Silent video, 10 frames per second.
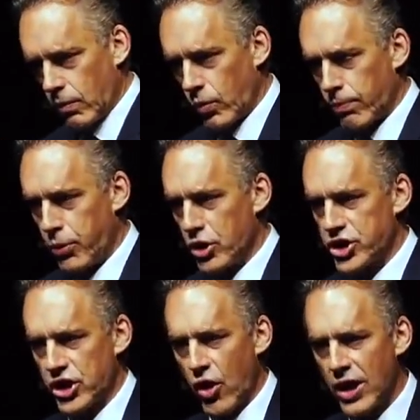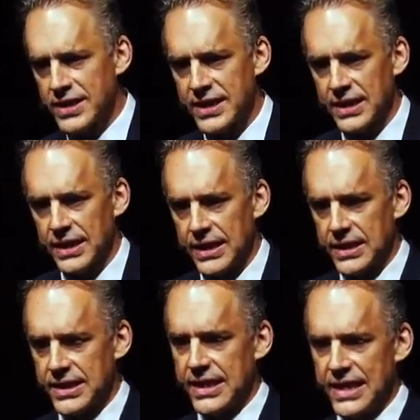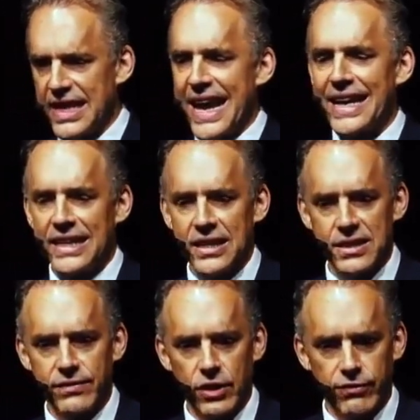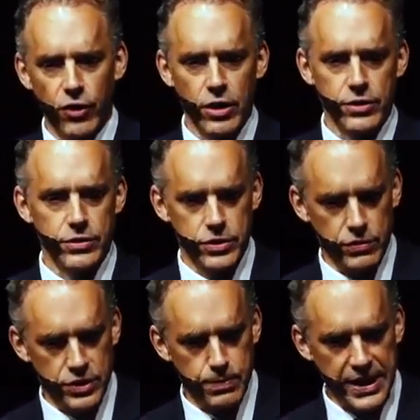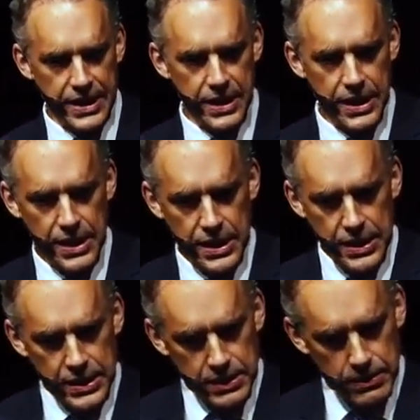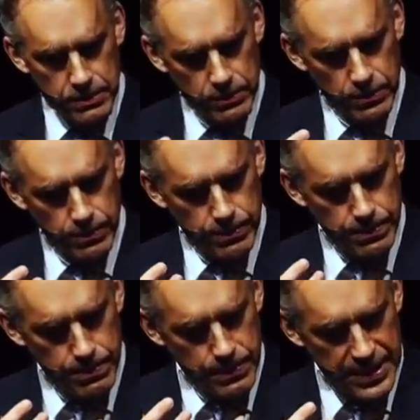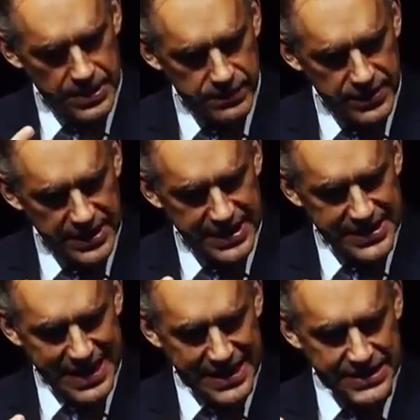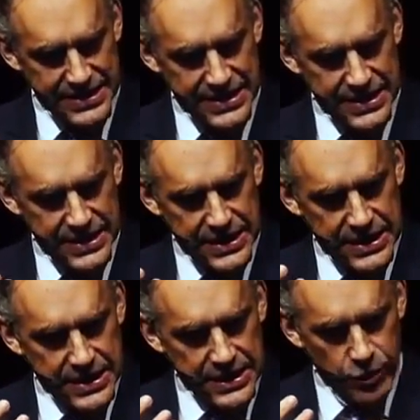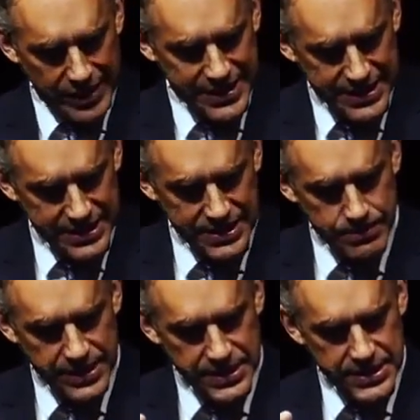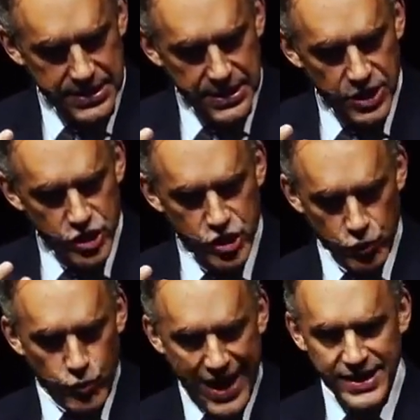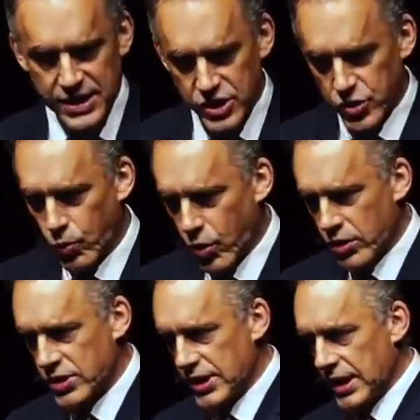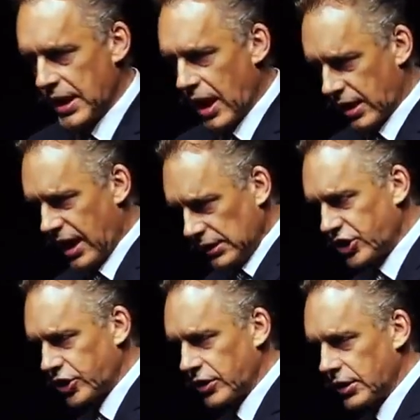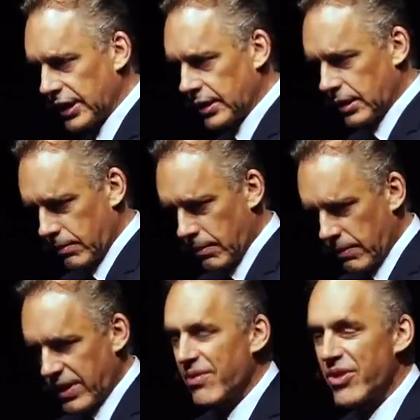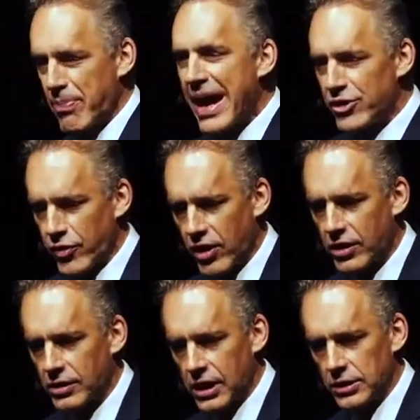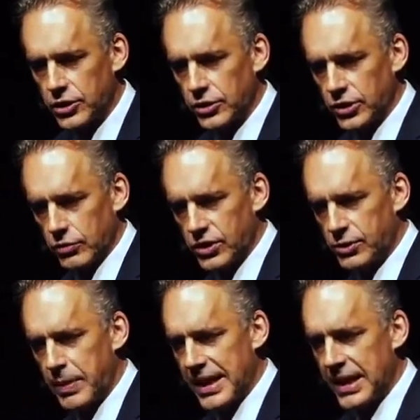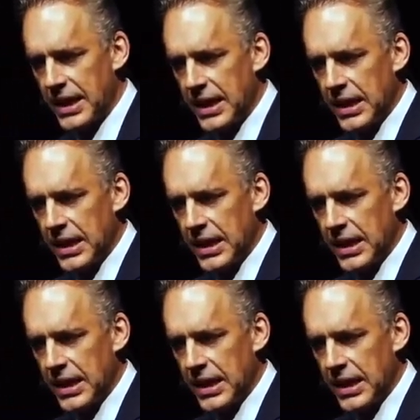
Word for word: we're pushed constantly to see the nakedness of our father, so to speak, because of the intense criticism that's directed towards our culture and the patriarchal culture, so to speak.